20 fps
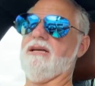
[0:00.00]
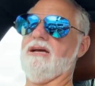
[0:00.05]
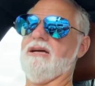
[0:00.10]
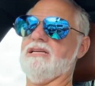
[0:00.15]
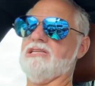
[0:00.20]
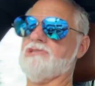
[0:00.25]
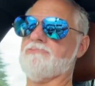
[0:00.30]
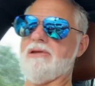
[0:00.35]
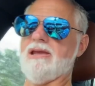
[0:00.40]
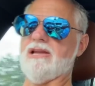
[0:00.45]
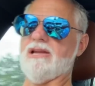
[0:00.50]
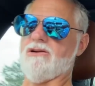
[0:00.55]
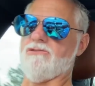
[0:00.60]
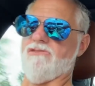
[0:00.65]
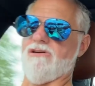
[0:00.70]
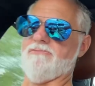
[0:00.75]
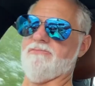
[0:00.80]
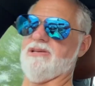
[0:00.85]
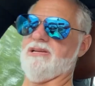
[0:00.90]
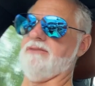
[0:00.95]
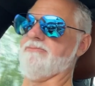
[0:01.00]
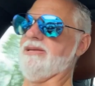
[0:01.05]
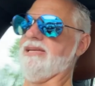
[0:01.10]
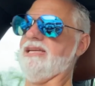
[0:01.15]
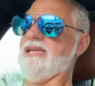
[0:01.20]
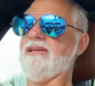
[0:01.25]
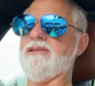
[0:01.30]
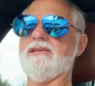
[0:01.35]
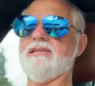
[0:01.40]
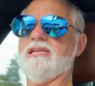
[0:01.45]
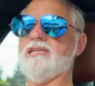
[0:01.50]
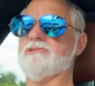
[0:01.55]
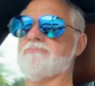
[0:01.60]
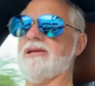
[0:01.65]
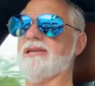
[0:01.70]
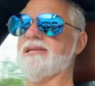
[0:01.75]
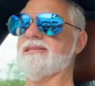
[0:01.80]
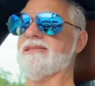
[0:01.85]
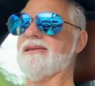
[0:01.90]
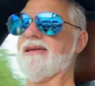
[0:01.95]
speed equipment. I mean, he's
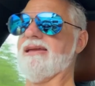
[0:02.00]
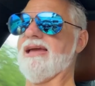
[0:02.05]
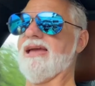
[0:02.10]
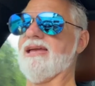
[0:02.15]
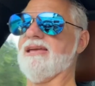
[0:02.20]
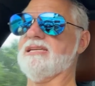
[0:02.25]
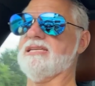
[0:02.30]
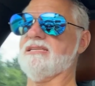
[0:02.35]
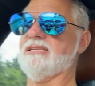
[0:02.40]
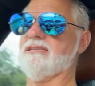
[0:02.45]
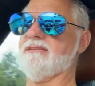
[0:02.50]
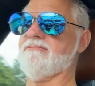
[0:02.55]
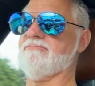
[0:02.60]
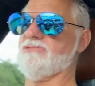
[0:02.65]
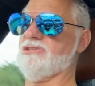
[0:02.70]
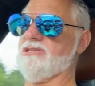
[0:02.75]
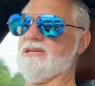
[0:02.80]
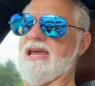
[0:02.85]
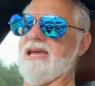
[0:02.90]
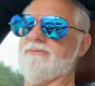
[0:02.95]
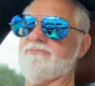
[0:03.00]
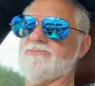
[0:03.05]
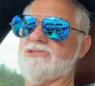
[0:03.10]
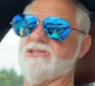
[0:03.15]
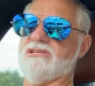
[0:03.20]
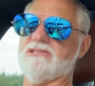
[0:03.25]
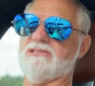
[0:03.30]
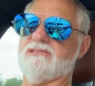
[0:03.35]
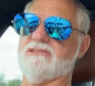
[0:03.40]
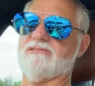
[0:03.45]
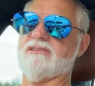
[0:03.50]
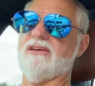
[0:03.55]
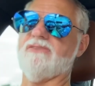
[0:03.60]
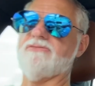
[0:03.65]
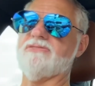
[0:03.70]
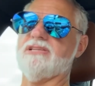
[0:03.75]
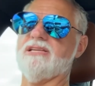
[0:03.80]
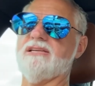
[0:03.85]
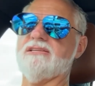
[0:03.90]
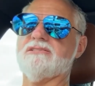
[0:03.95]
been in the game since the
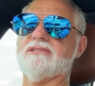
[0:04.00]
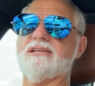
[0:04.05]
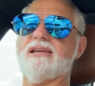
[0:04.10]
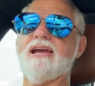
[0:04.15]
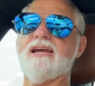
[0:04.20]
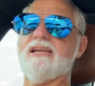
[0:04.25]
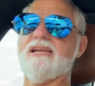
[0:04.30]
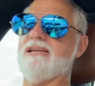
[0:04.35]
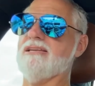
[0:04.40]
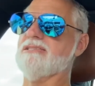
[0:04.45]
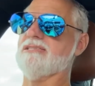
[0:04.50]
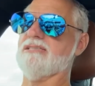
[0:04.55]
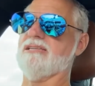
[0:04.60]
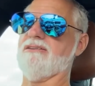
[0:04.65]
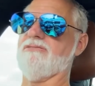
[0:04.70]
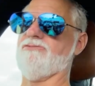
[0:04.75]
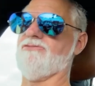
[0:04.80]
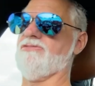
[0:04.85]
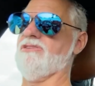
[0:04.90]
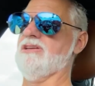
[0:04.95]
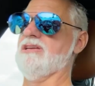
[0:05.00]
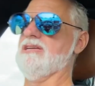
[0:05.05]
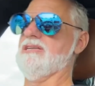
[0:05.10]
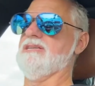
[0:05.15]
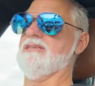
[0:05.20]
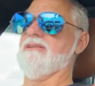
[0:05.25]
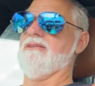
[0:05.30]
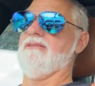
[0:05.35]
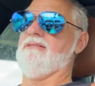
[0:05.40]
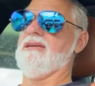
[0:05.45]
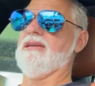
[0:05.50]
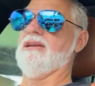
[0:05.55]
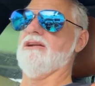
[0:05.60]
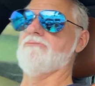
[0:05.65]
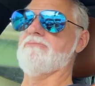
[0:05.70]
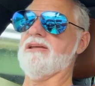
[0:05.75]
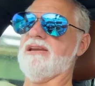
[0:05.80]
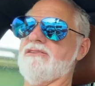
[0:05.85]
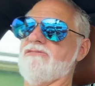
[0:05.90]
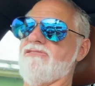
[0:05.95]
70s and 80s, and
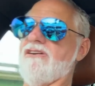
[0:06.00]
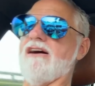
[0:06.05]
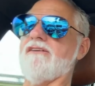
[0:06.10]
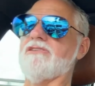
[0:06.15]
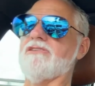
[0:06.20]
have been involved